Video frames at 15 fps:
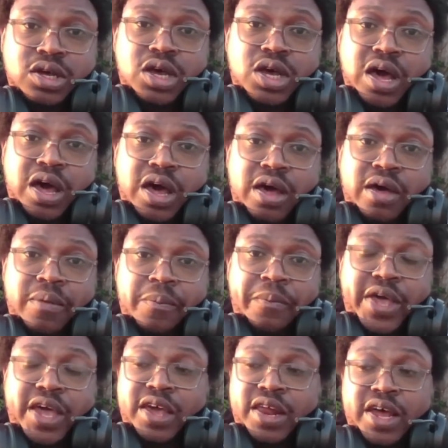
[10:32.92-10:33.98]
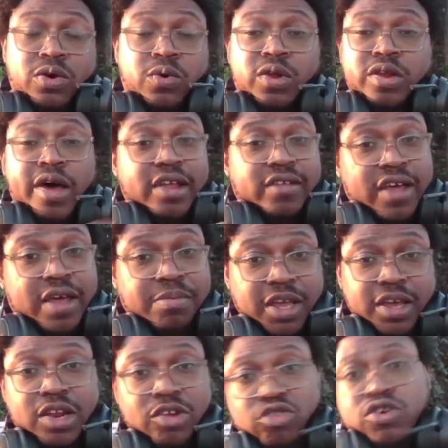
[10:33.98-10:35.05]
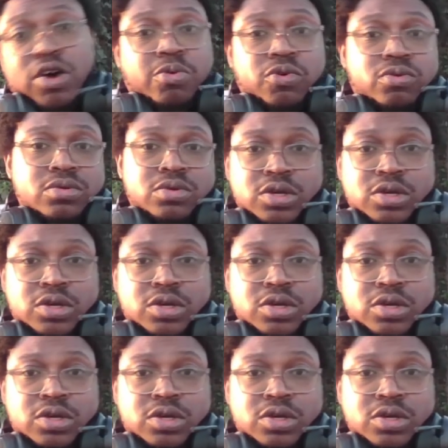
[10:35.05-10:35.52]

Um, and I know a lot of times I get in trouble